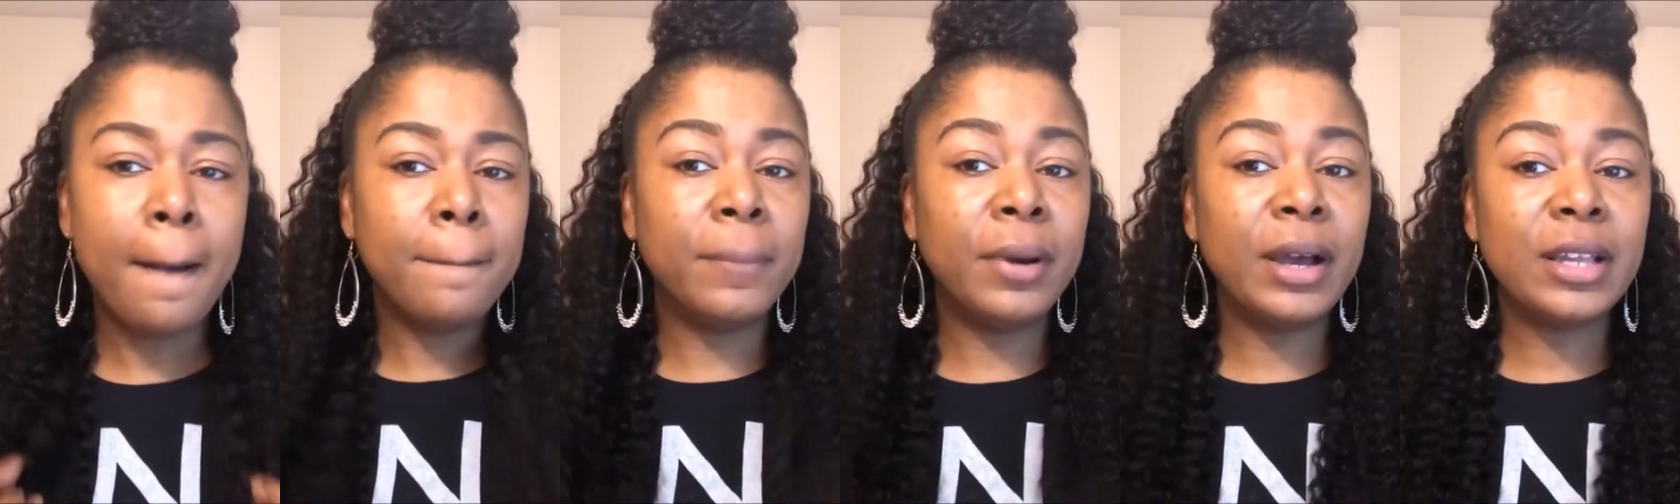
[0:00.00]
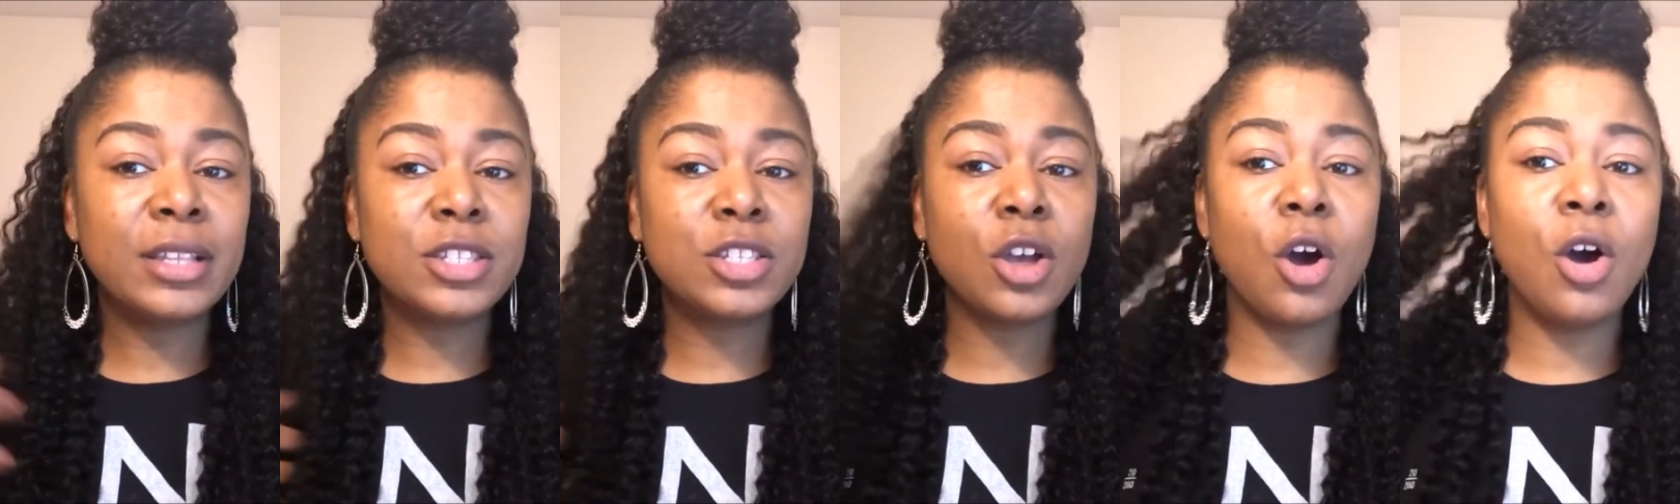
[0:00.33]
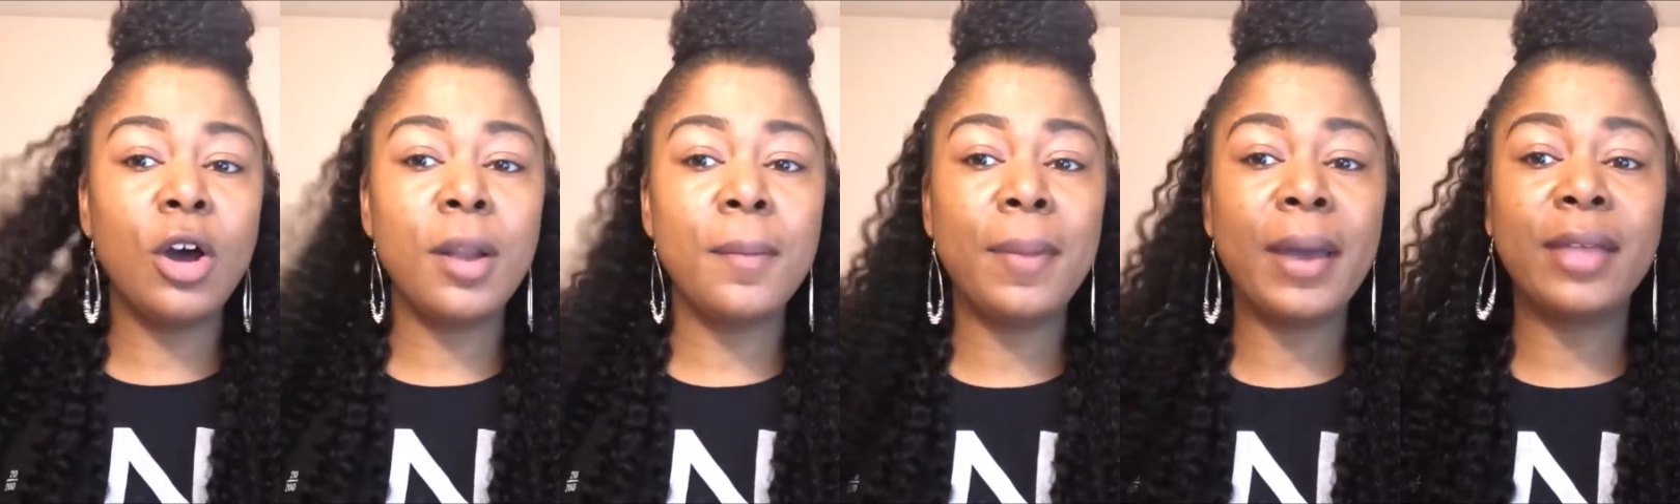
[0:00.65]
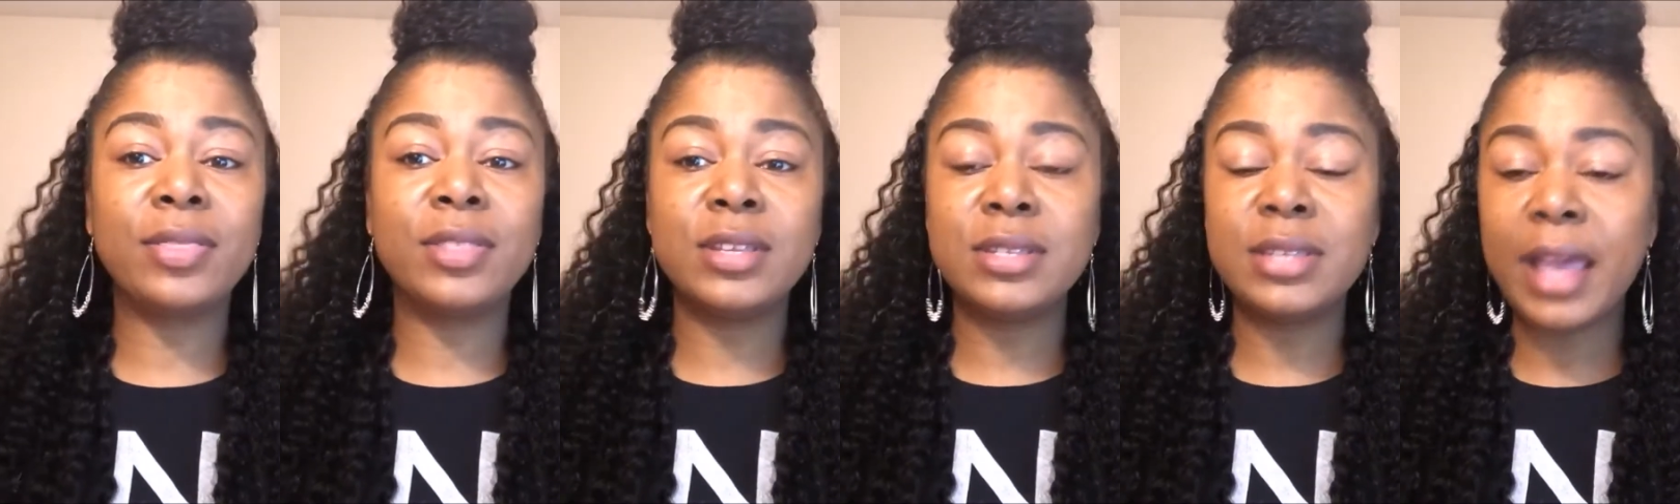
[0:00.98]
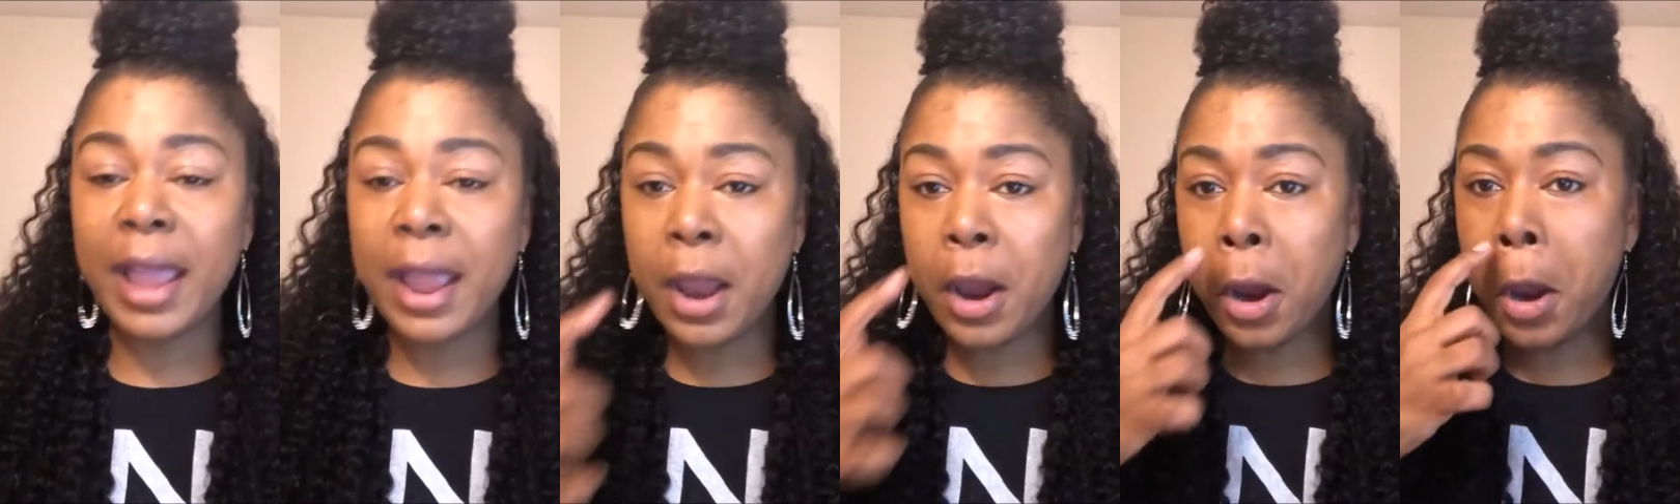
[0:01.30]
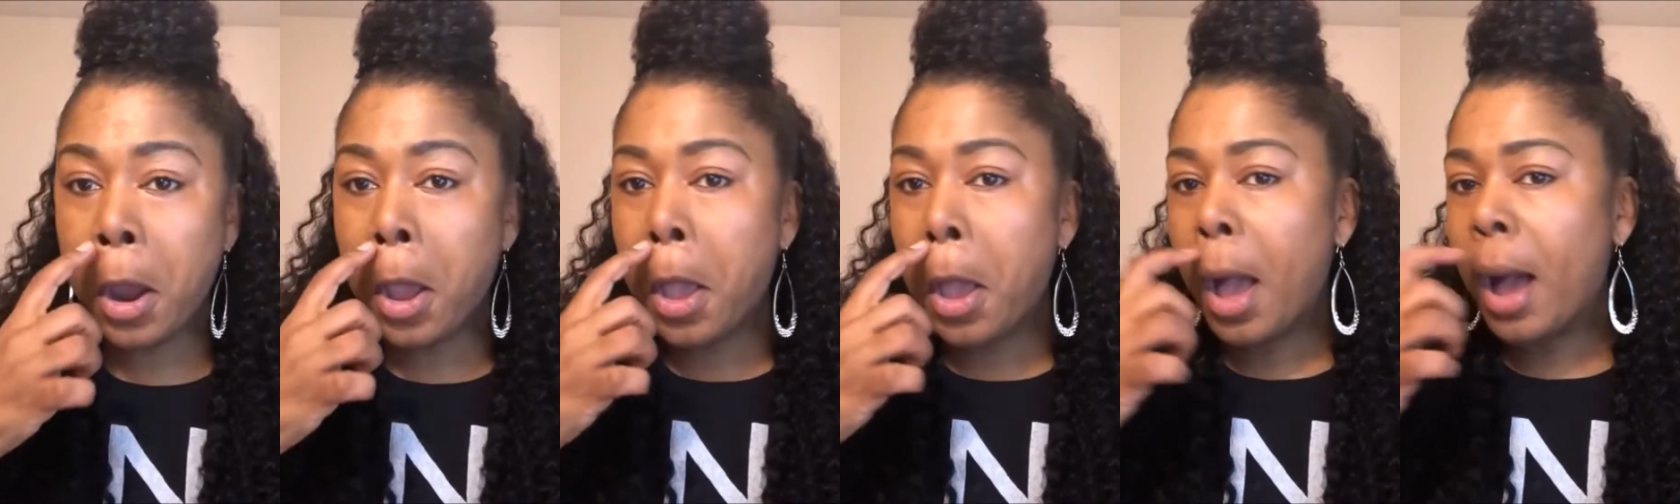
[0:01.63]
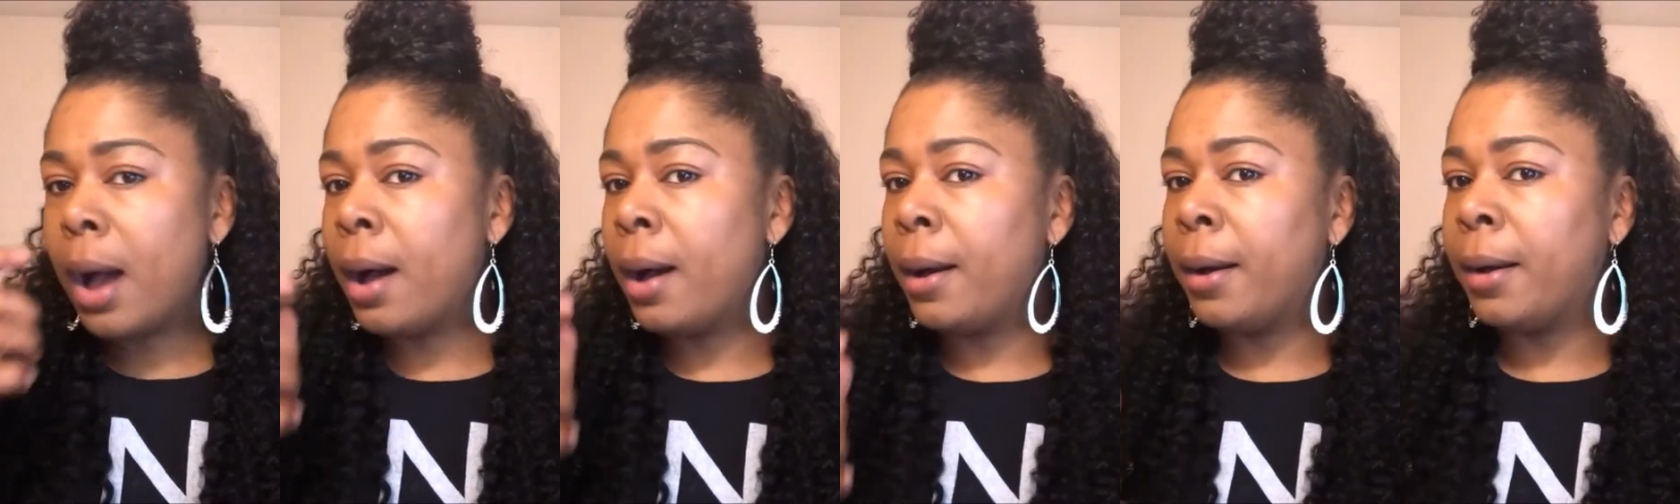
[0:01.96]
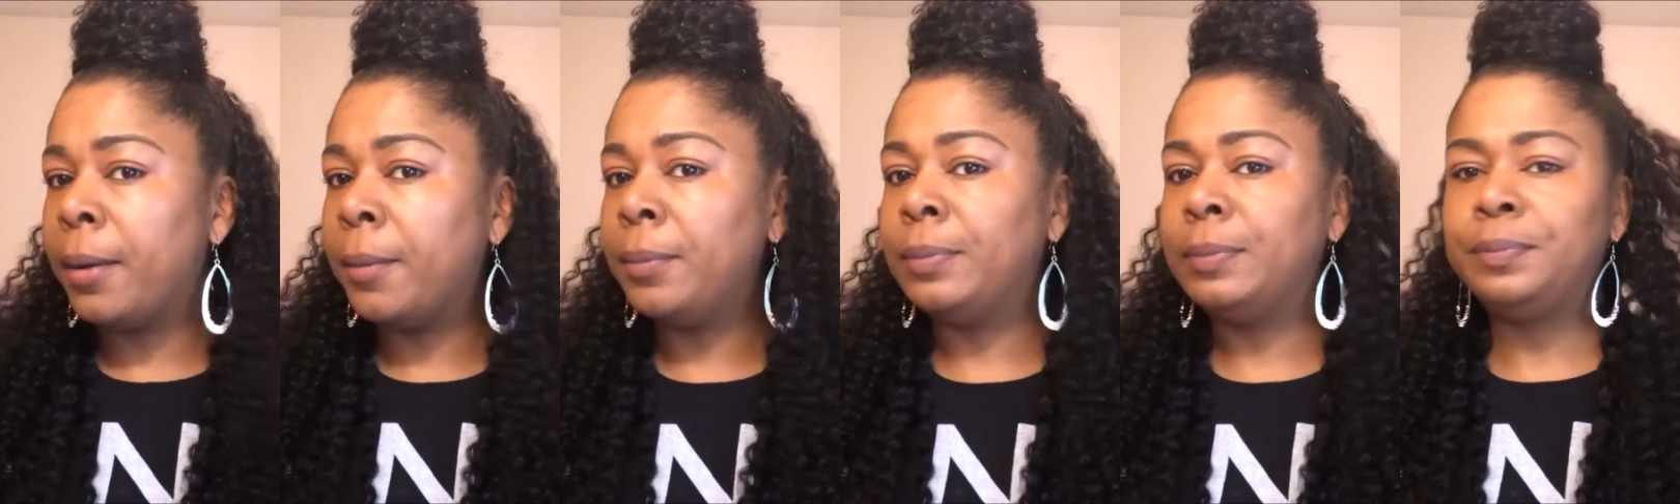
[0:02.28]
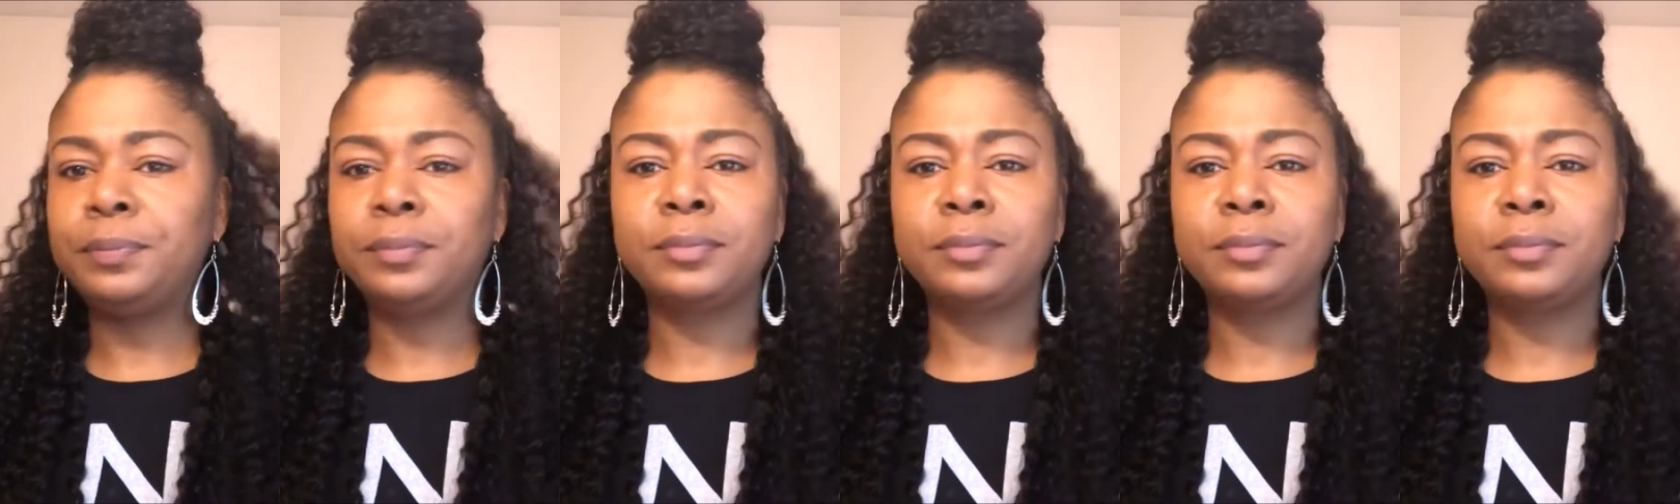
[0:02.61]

But on about this hair, I